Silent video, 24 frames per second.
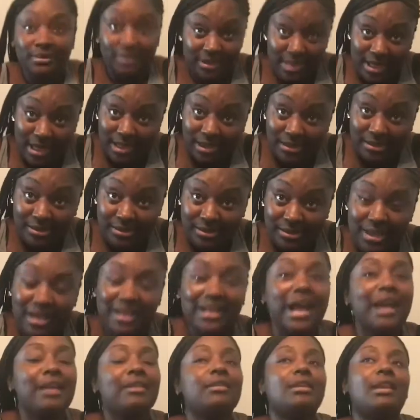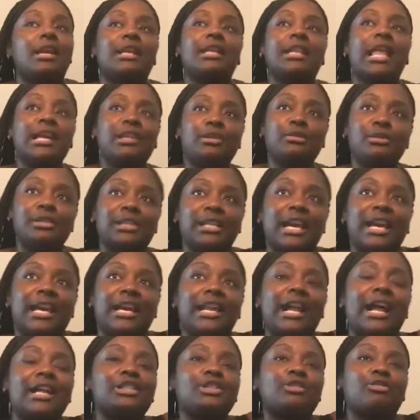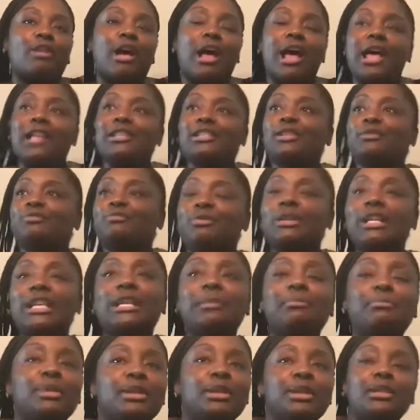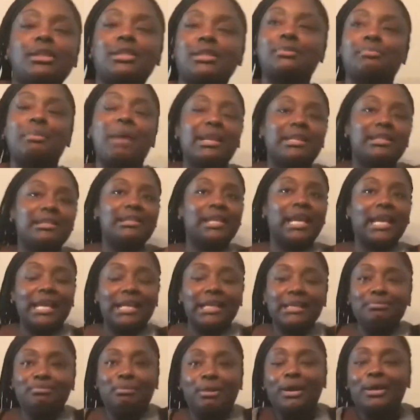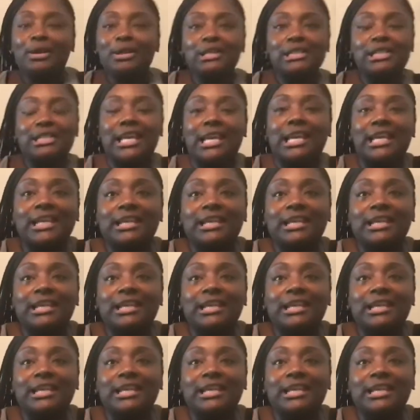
Yes. And like you said, I tried to read books, meditate, burn sage.